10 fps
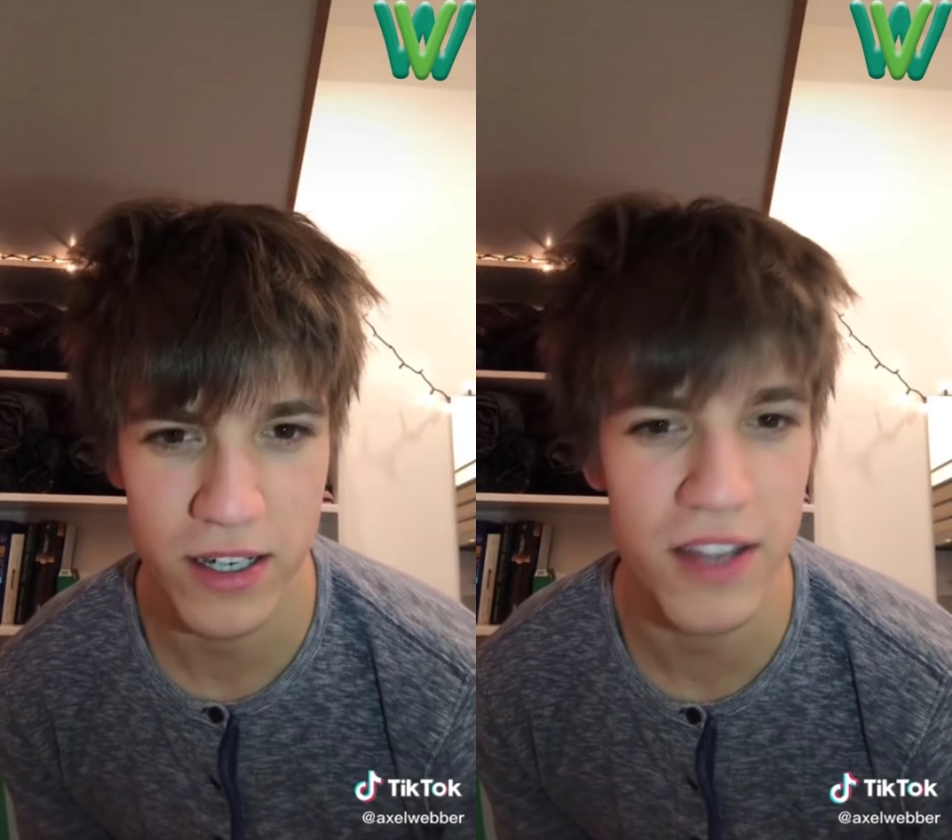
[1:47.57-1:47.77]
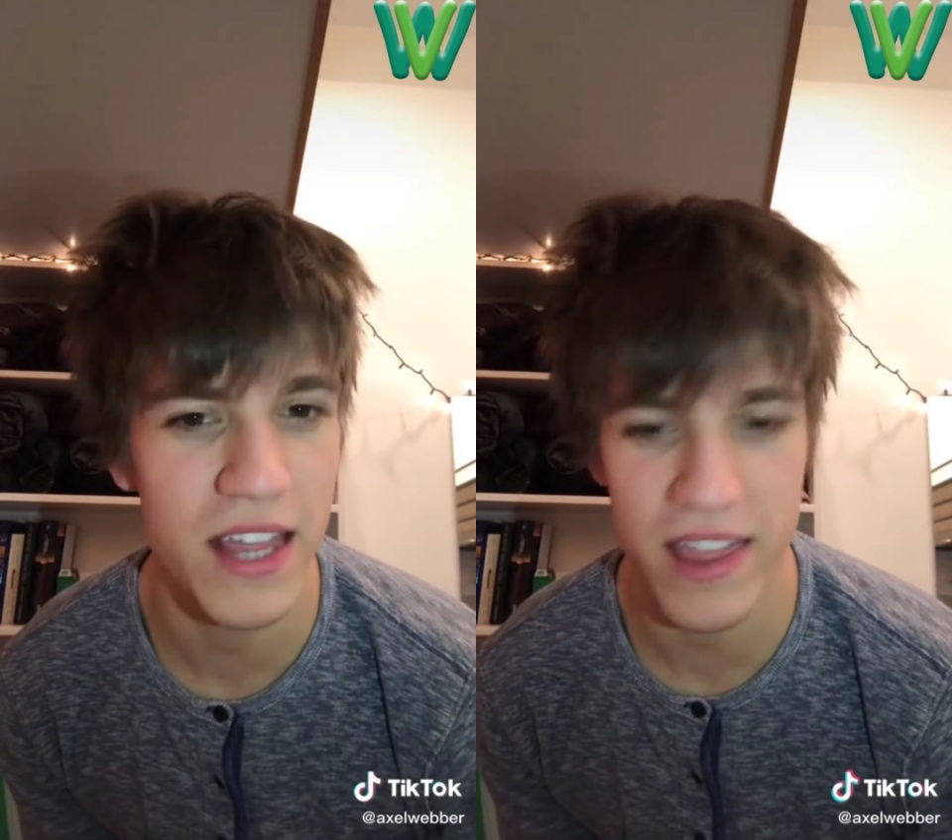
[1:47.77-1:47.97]

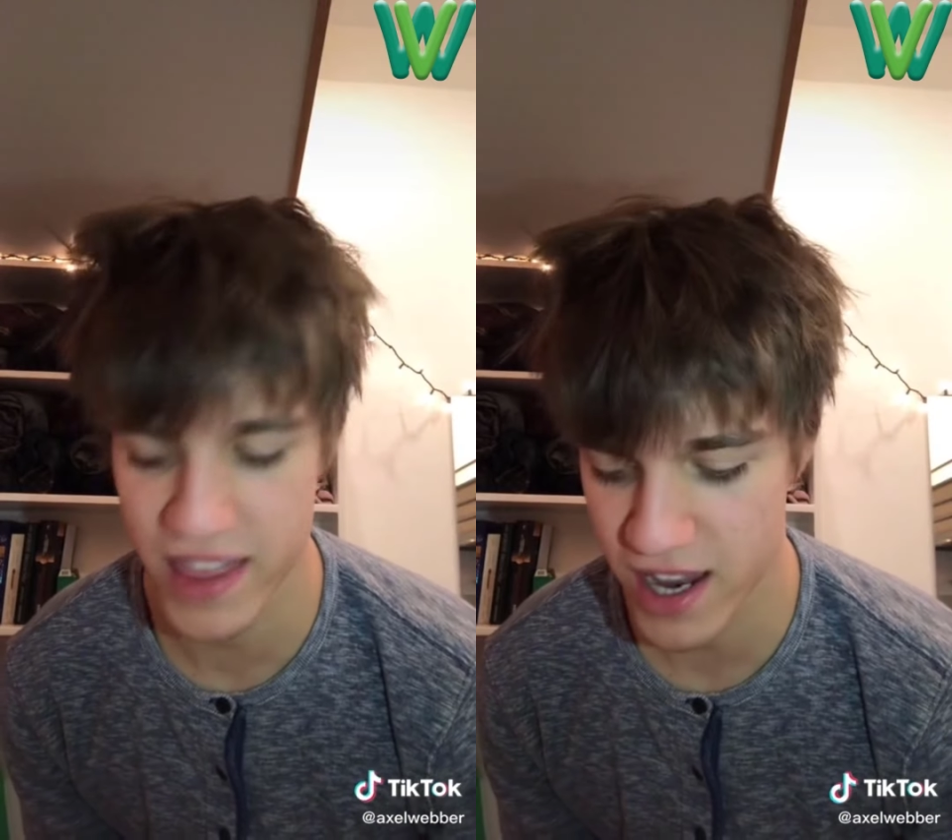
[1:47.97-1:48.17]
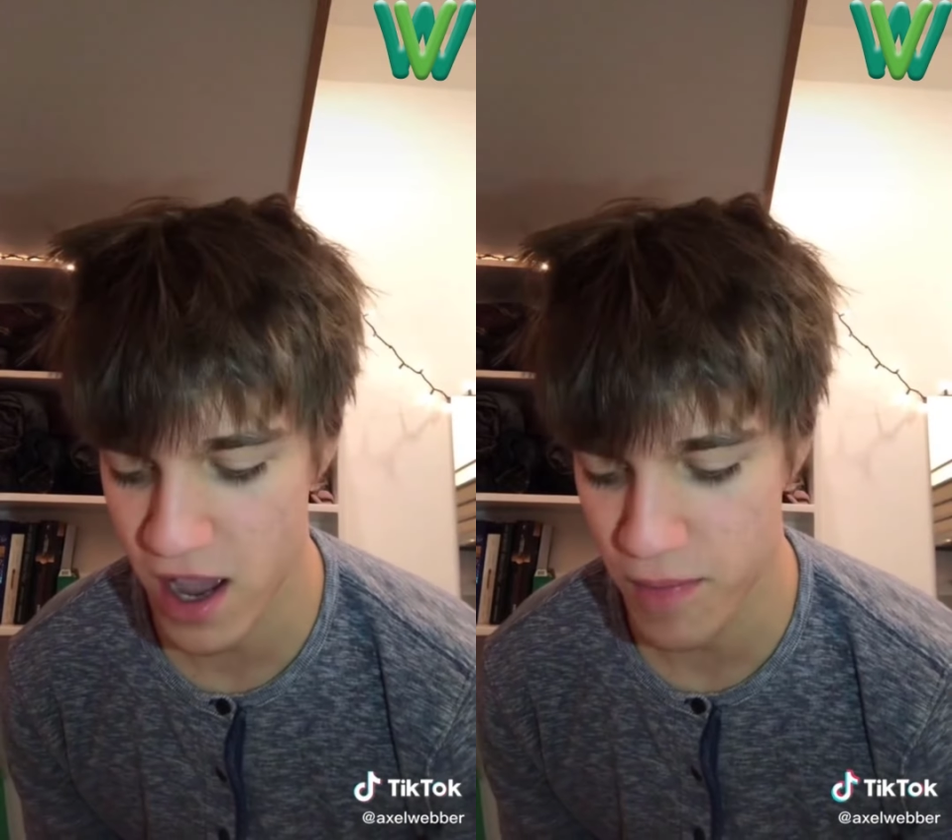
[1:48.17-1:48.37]
Cut that
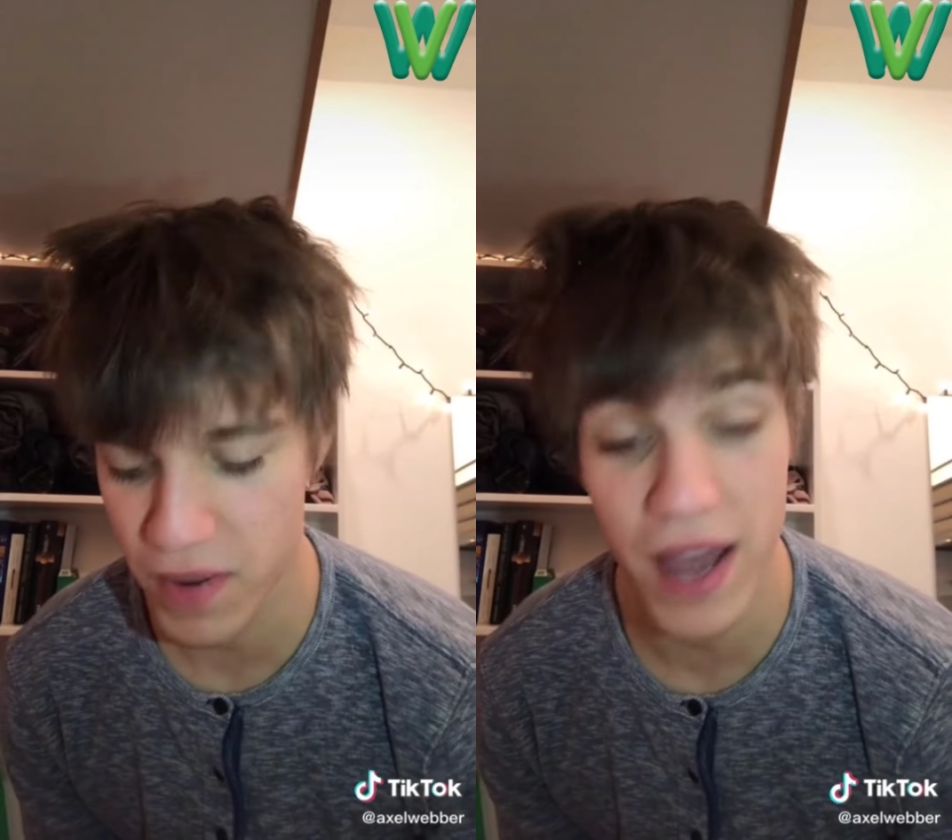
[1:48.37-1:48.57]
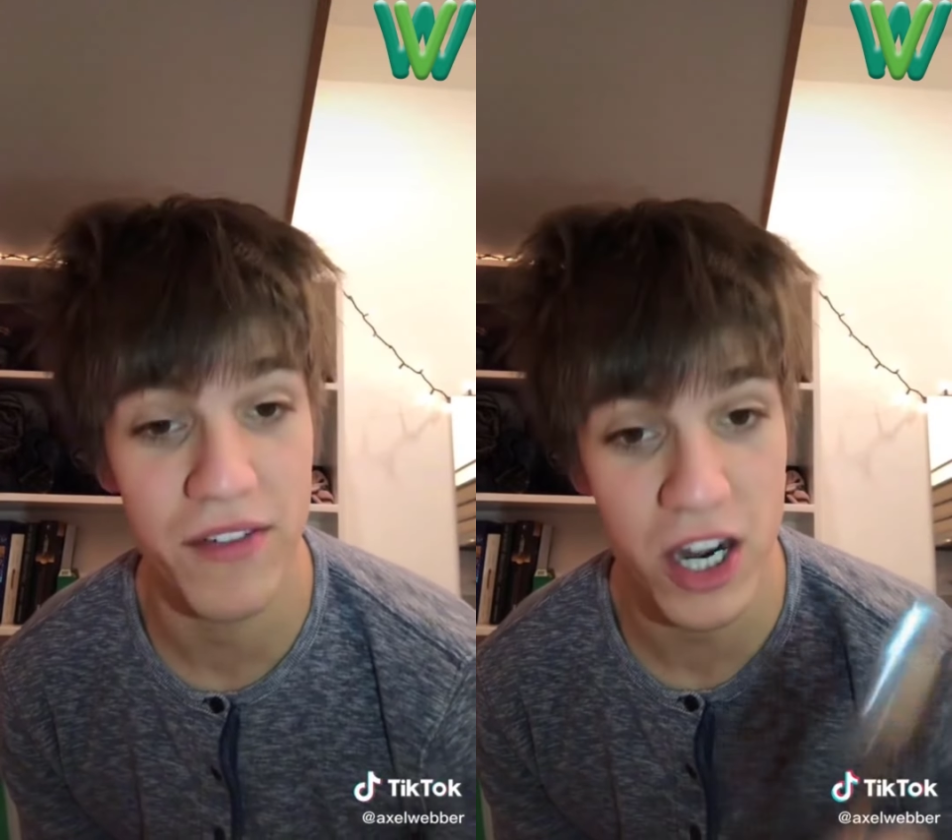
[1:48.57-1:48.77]
thing
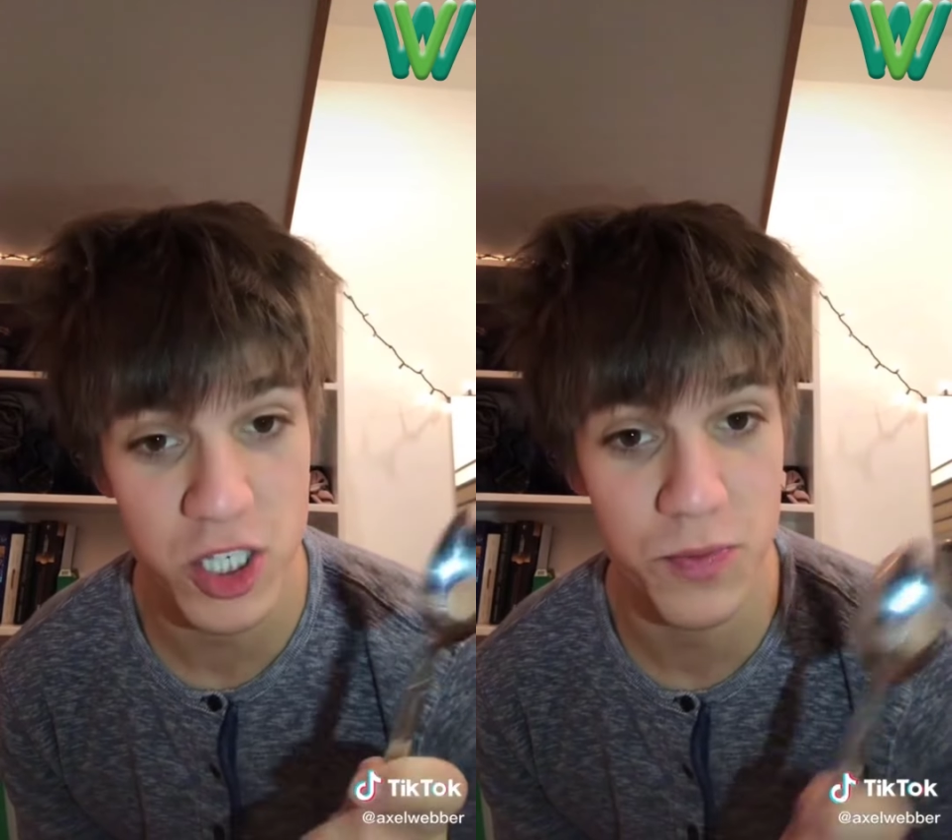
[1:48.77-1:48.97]
up. I've got a